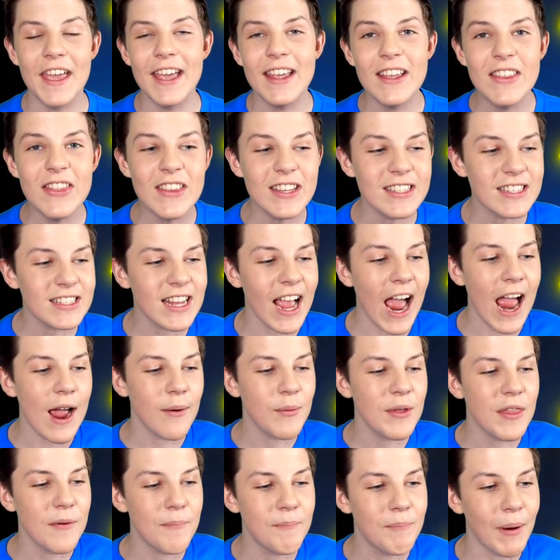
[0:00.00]
in the
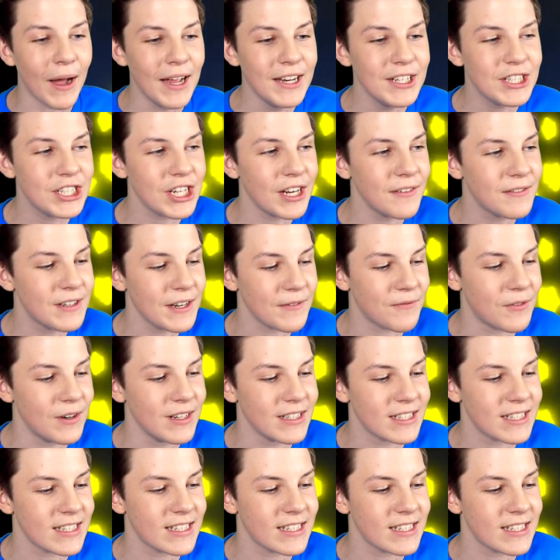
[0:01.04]
sky with a bunch of different